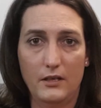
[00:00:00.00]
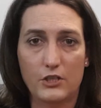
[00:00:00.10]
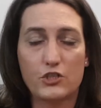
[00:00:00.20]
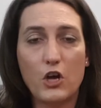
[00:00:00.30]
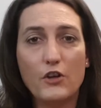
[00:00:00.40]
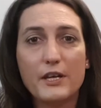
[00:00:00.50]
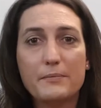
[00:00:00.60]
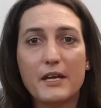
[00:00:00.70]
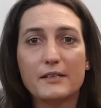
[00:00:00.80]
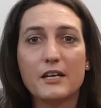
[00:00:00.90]
Show
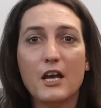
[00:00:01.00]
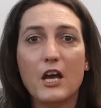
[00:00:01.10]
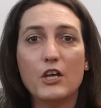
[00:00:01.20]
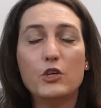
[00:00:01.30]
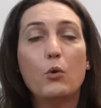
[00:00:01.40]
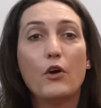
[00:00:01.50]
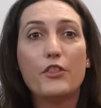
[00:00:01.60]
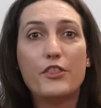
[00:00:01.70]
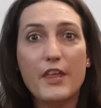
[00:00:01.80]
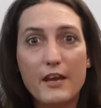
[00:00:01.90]
them that you are
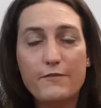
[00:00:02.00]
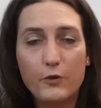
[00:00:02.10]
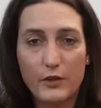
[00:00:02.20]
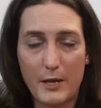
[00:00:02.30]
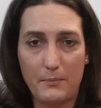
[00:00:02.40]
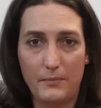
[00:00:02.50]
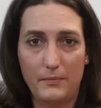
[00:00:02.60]
there for them.